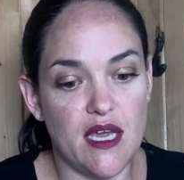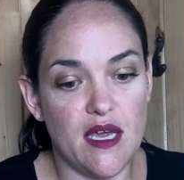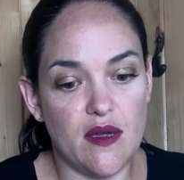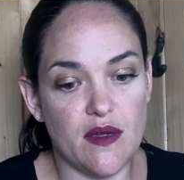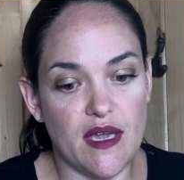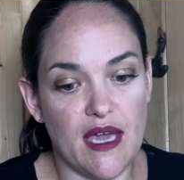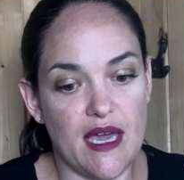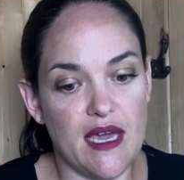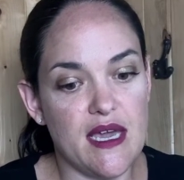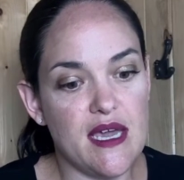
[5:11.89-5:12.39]

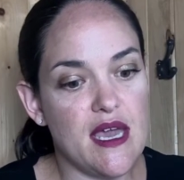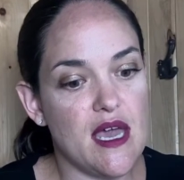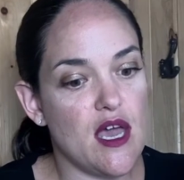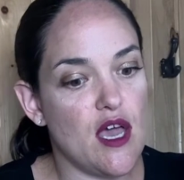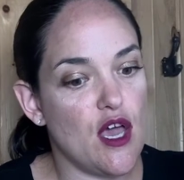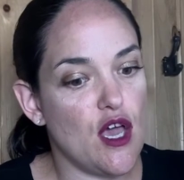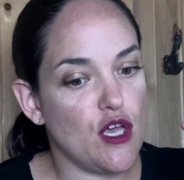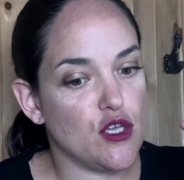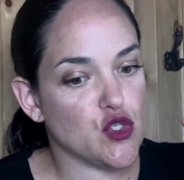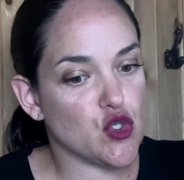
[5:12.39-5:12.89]
Okay.
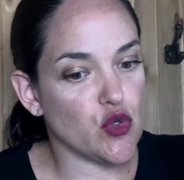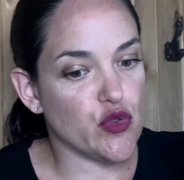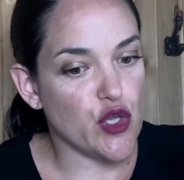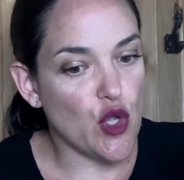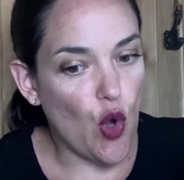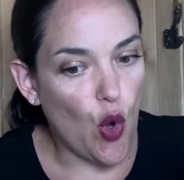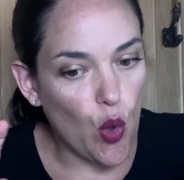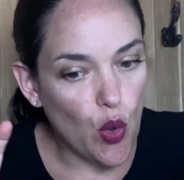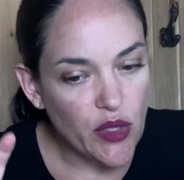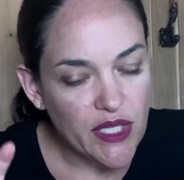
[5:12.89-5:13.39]
So the
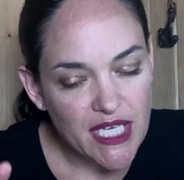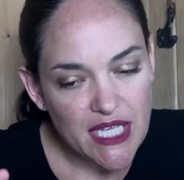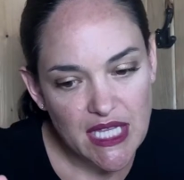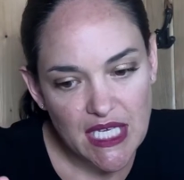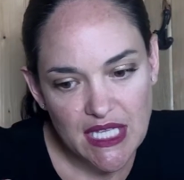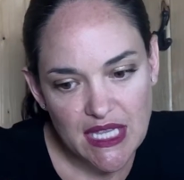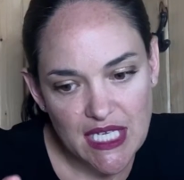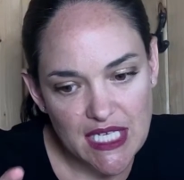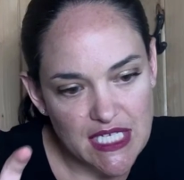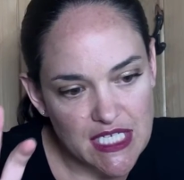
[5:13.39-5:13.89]
only
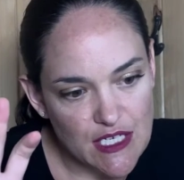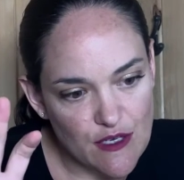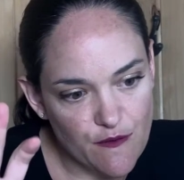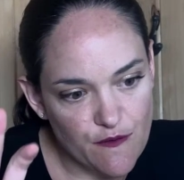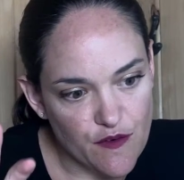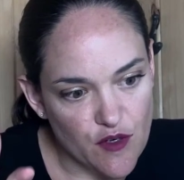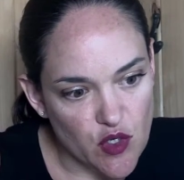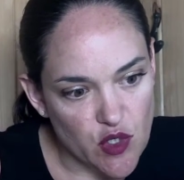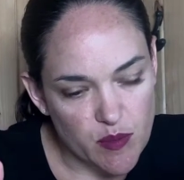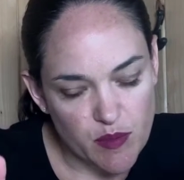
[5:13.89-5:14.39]
thing that
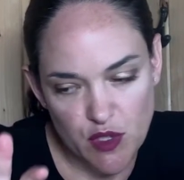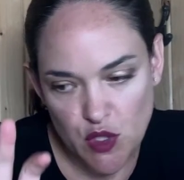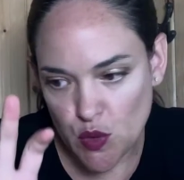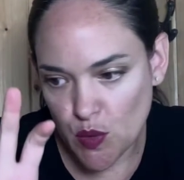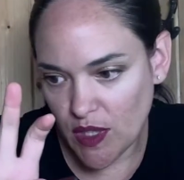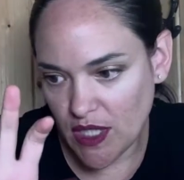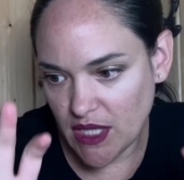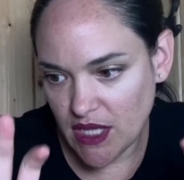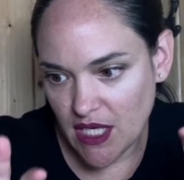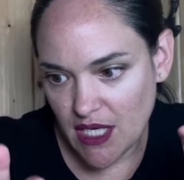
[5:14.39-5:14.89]
differed
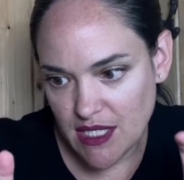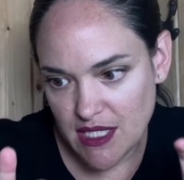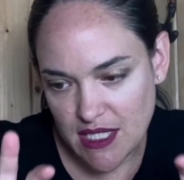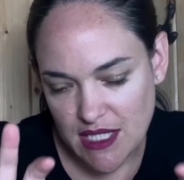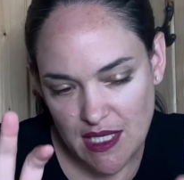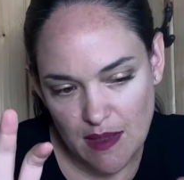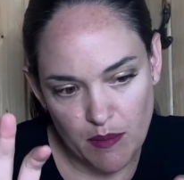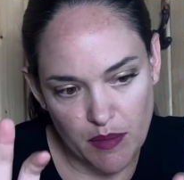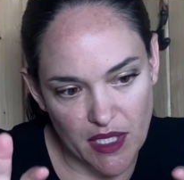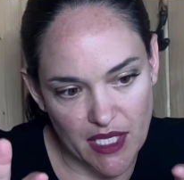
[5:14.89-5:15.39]
between these
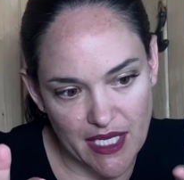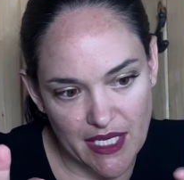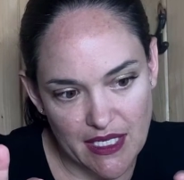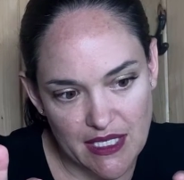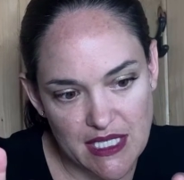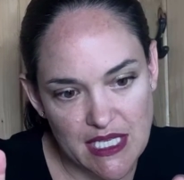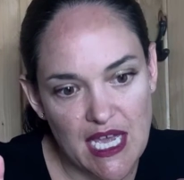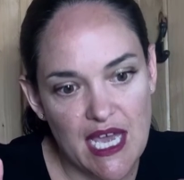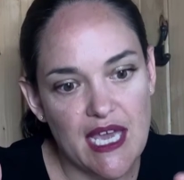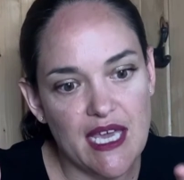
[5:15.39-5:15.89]

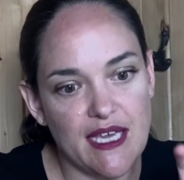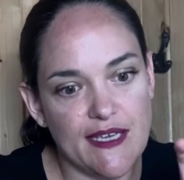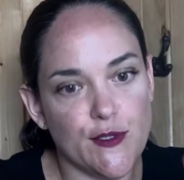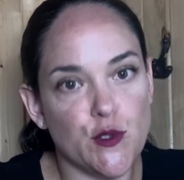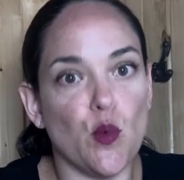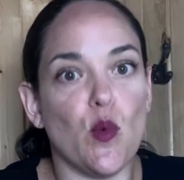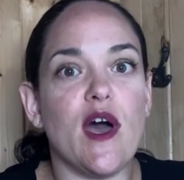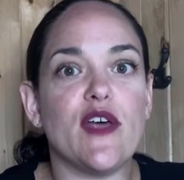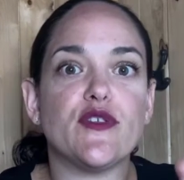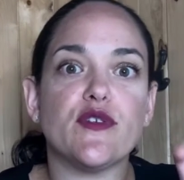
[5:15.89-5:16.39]
siblings is
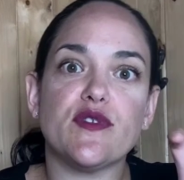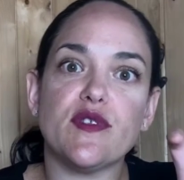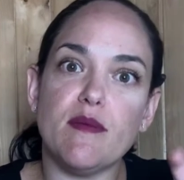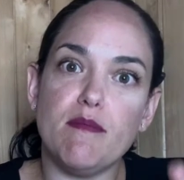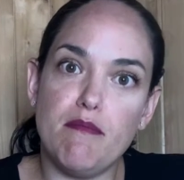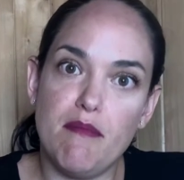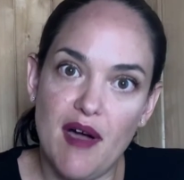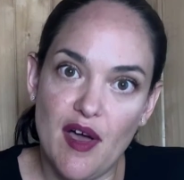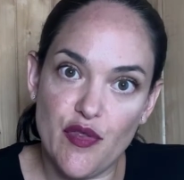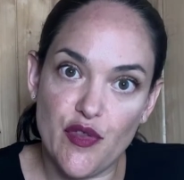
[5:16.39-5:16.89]
whether the
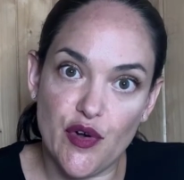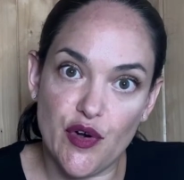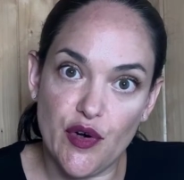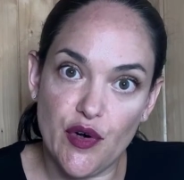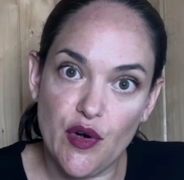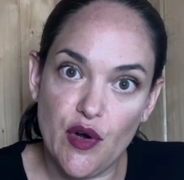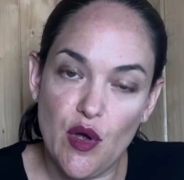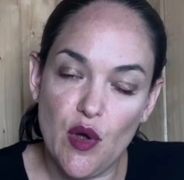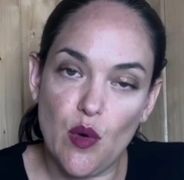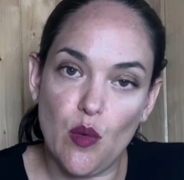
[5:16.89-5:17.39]

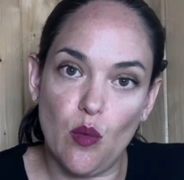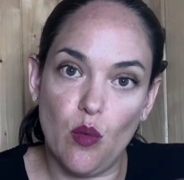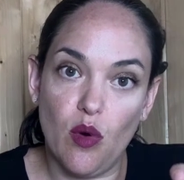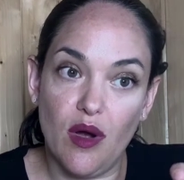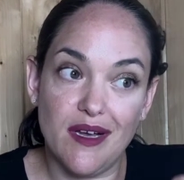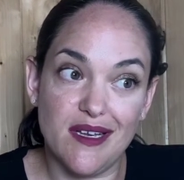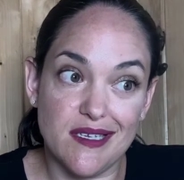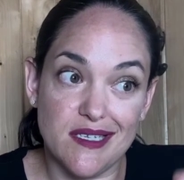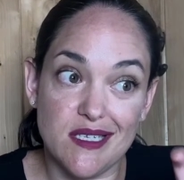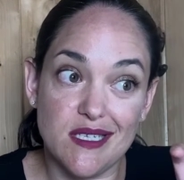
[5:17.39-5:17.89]
mother
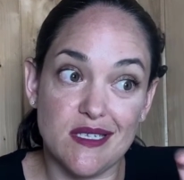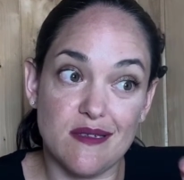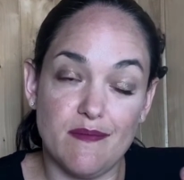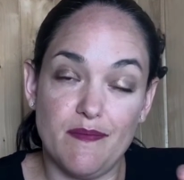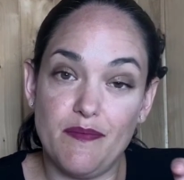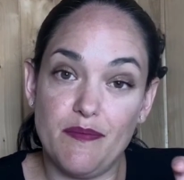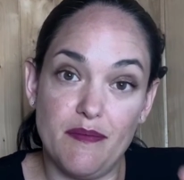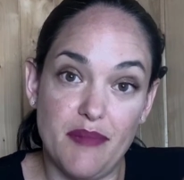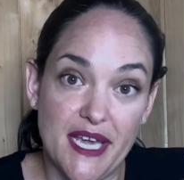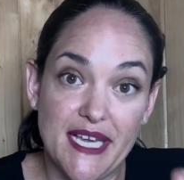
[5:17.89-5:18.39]
was
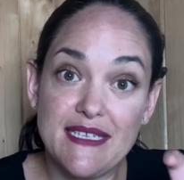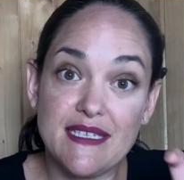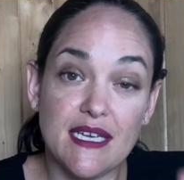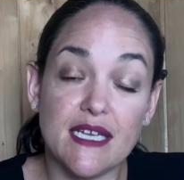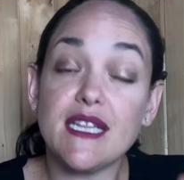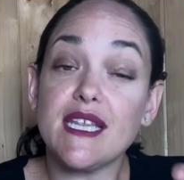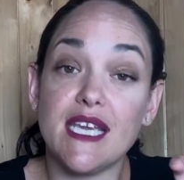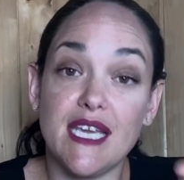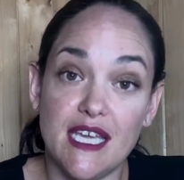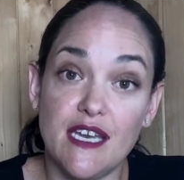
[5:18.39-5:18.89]

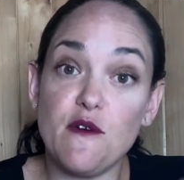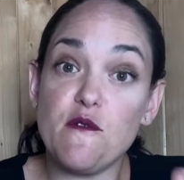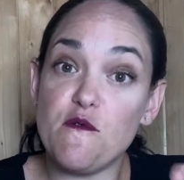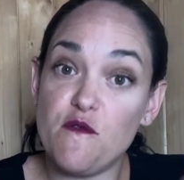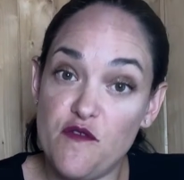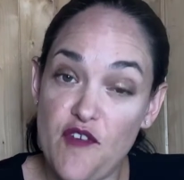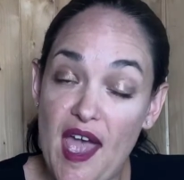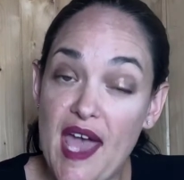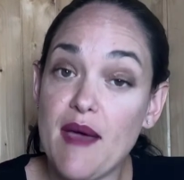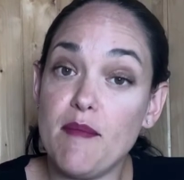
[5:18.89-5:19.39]
basically in a
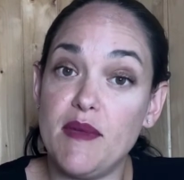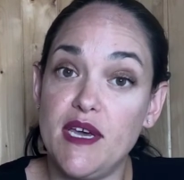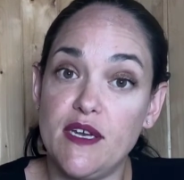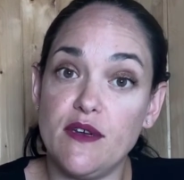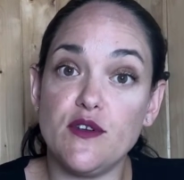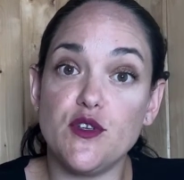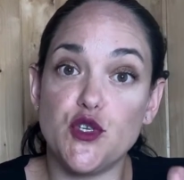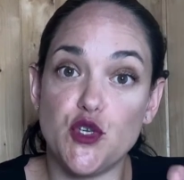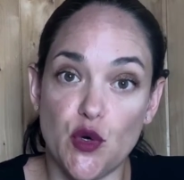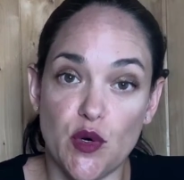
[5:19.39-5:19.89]

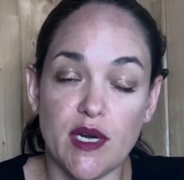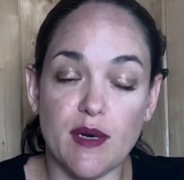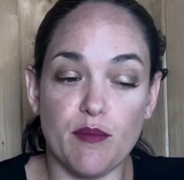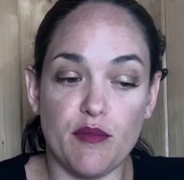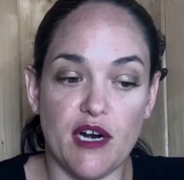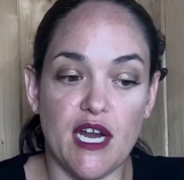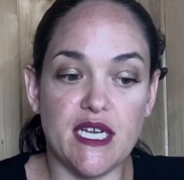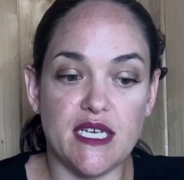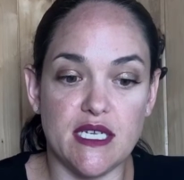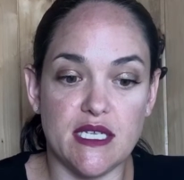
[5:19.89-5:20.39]
famine during
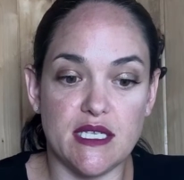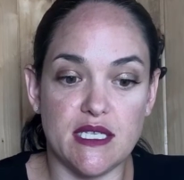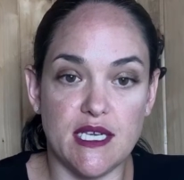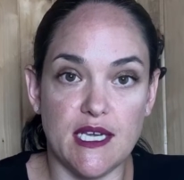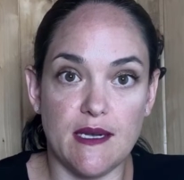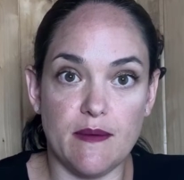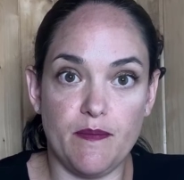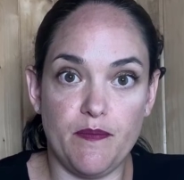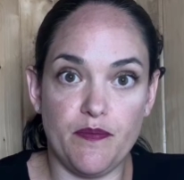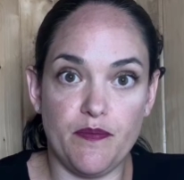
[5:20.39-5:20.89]
pregnancy.